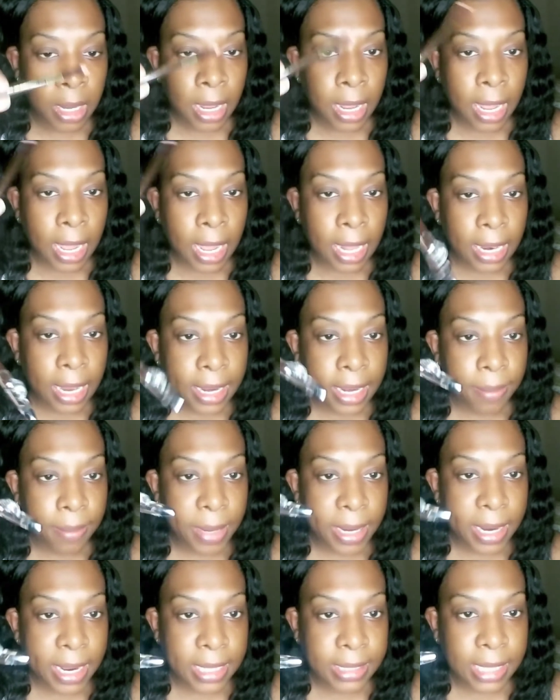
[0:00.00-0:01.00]
I like it
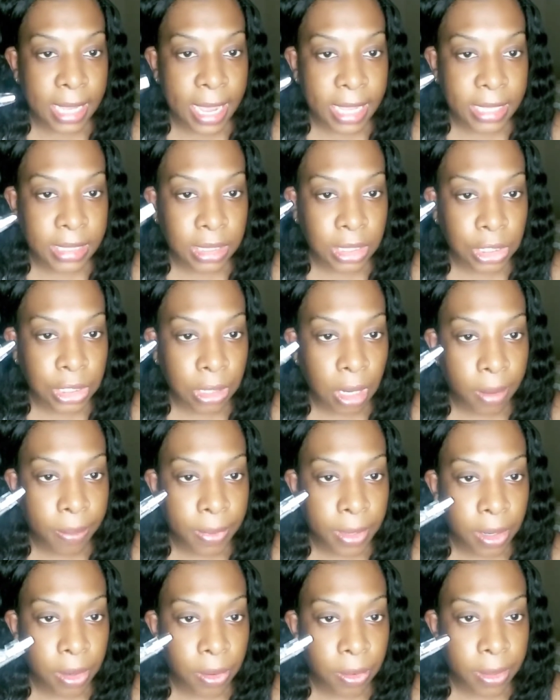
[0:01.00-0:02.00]
because it has the
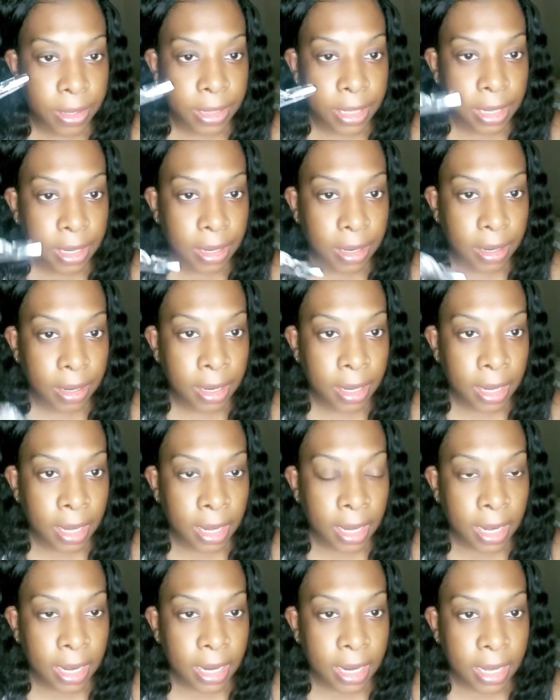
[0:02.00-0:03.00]
sharpener on there
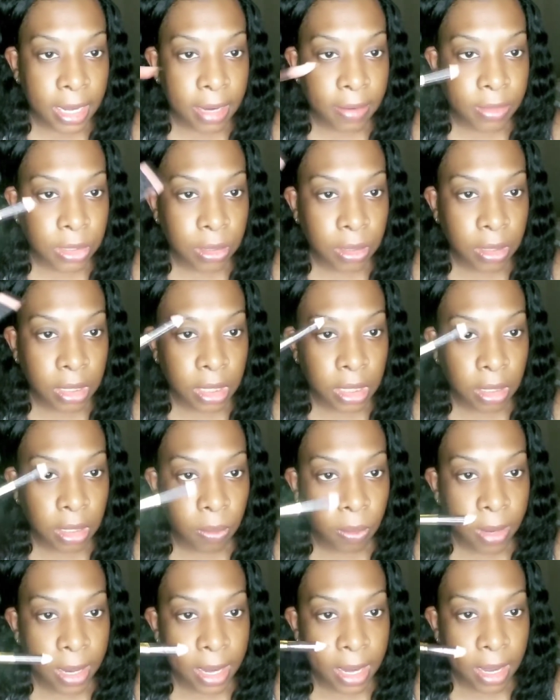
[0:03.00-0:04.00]
and it gives you a good
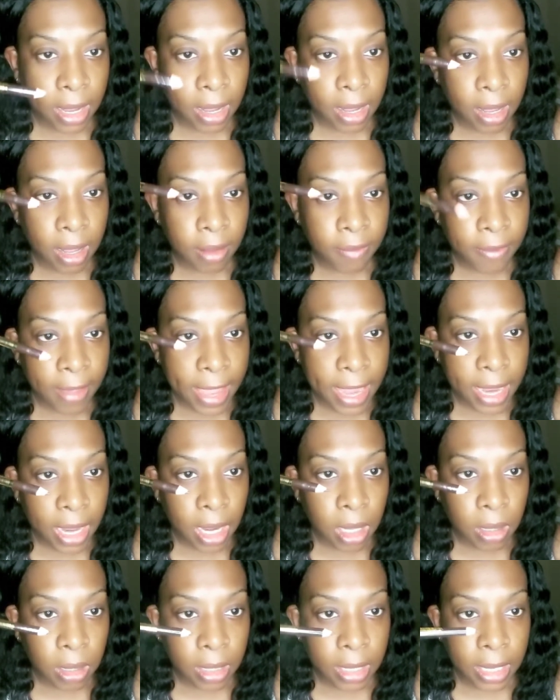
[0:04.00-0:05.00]
way of
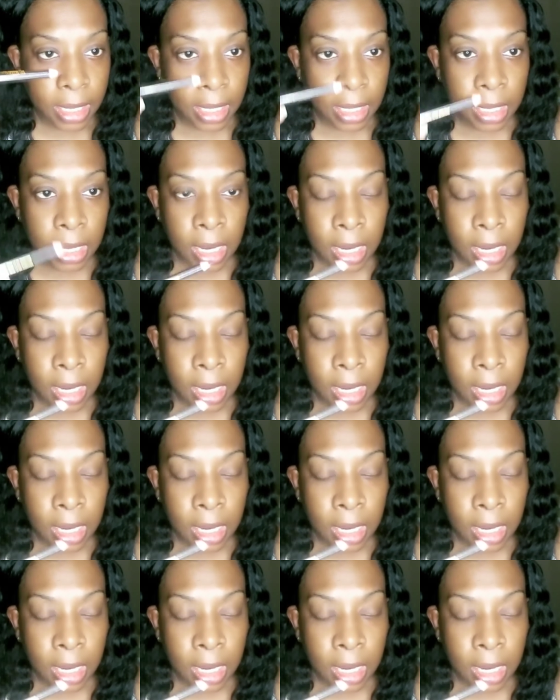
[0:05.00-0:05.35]
angling.